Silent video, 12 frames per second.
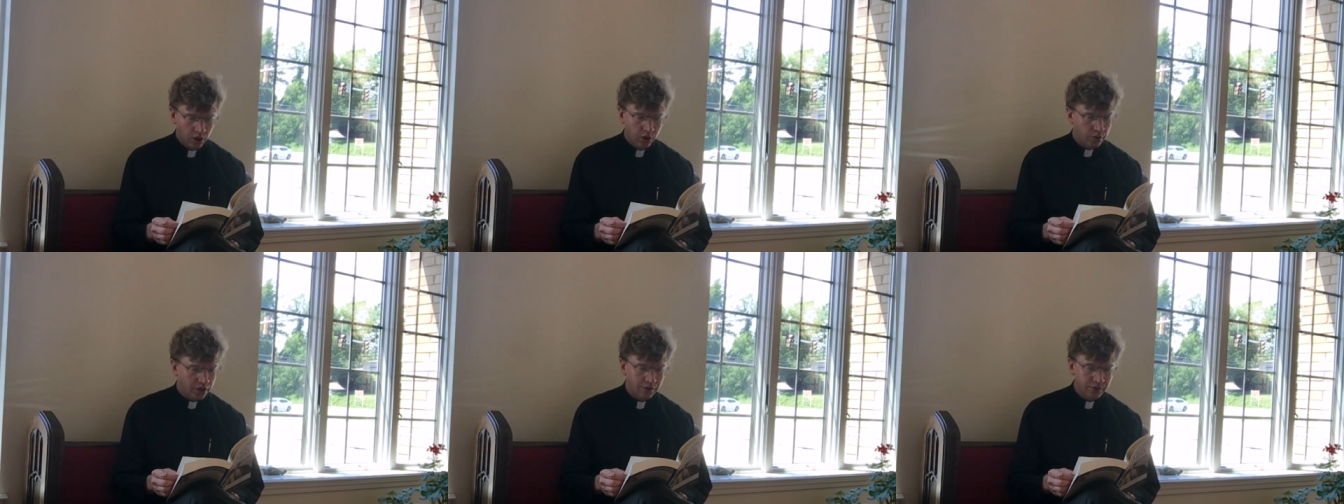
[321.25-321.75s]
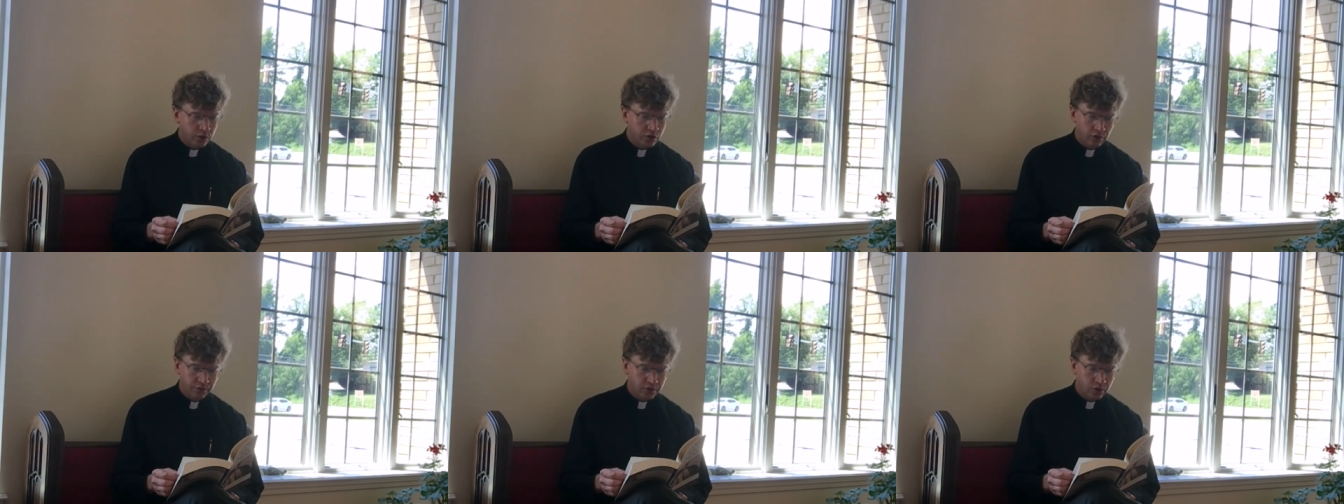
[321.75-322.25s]
Whatever
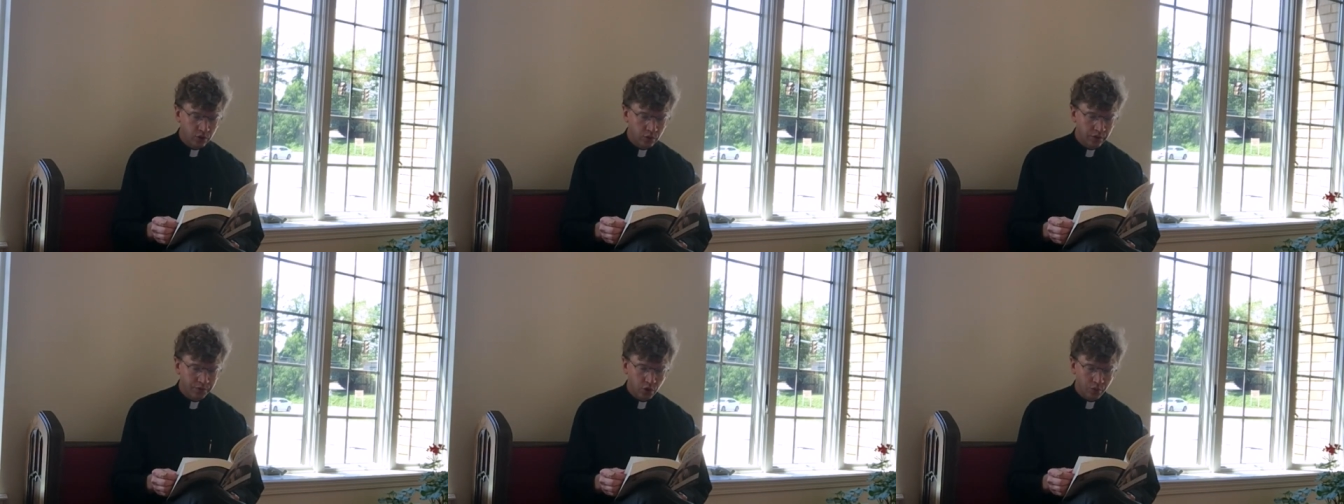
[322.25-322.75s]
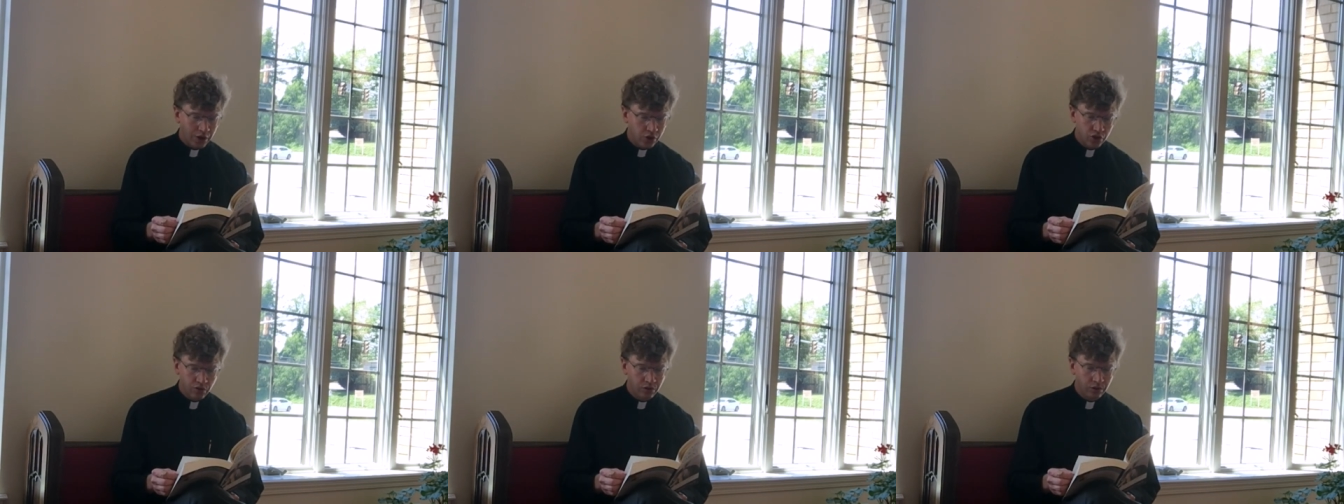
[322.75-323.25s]
your view of
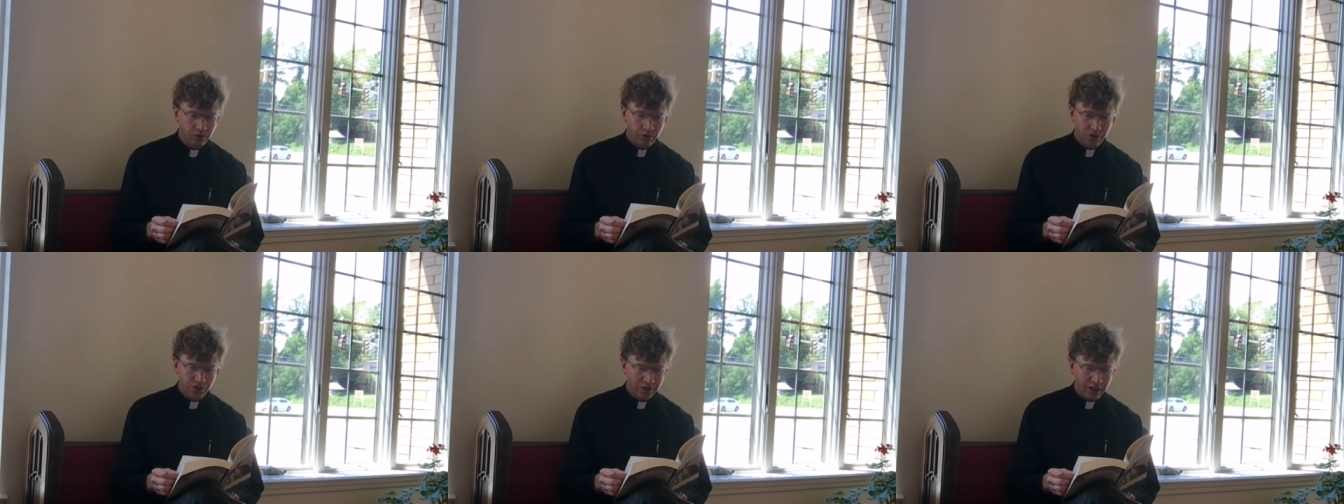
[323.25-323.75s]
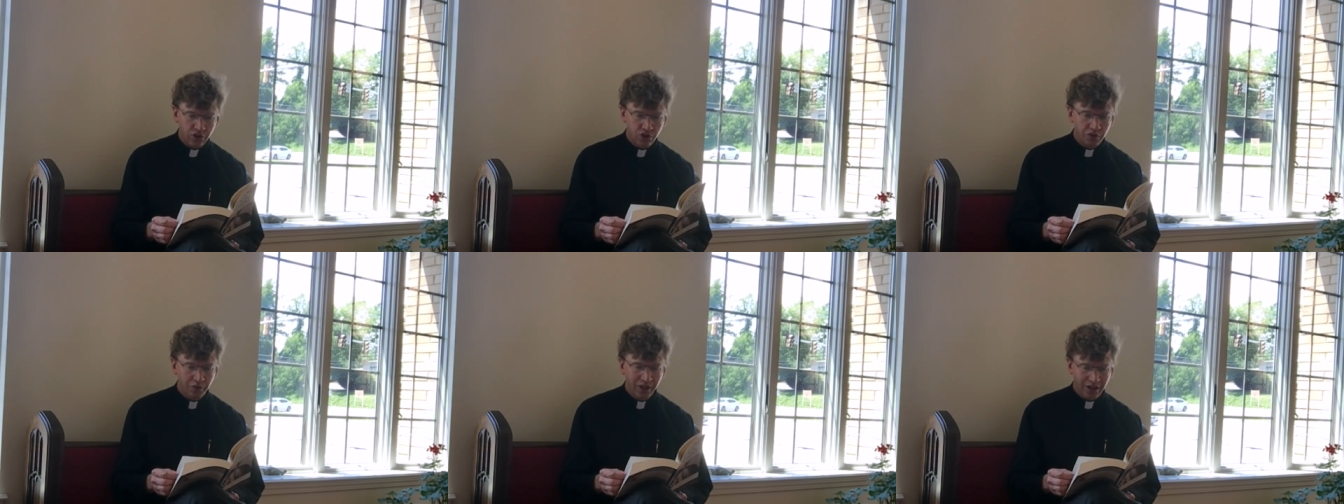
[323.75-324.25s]
terrestrial or
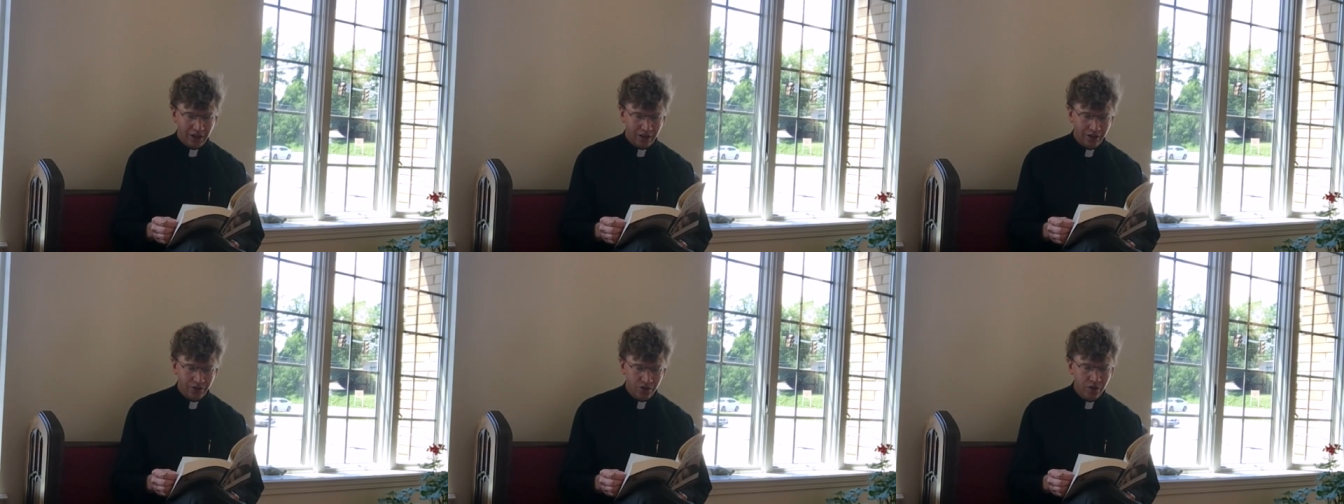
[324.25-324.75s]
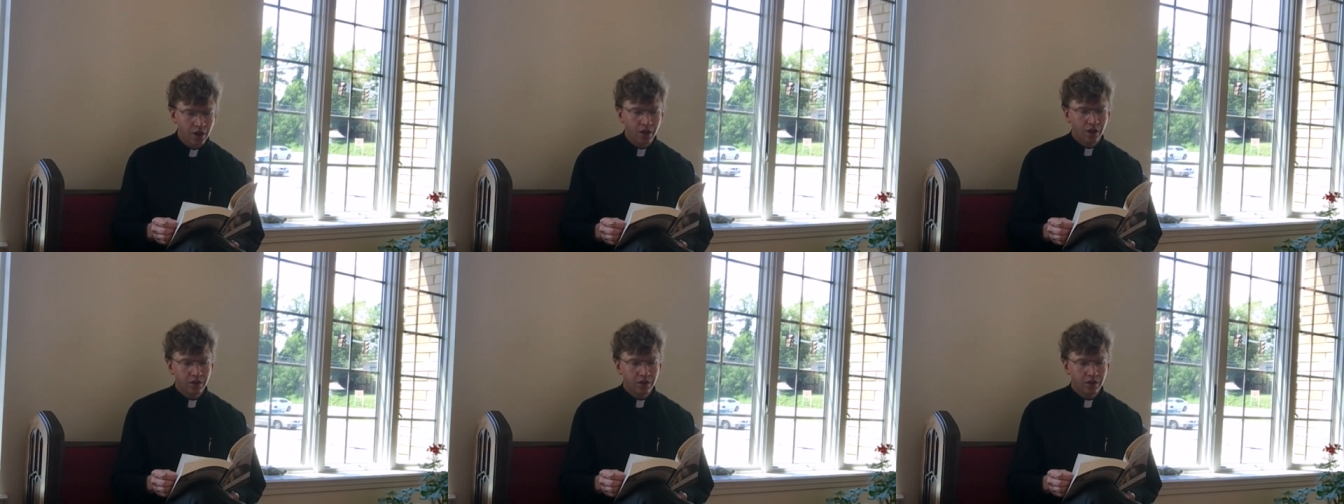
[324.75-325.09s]
celestial mechanics,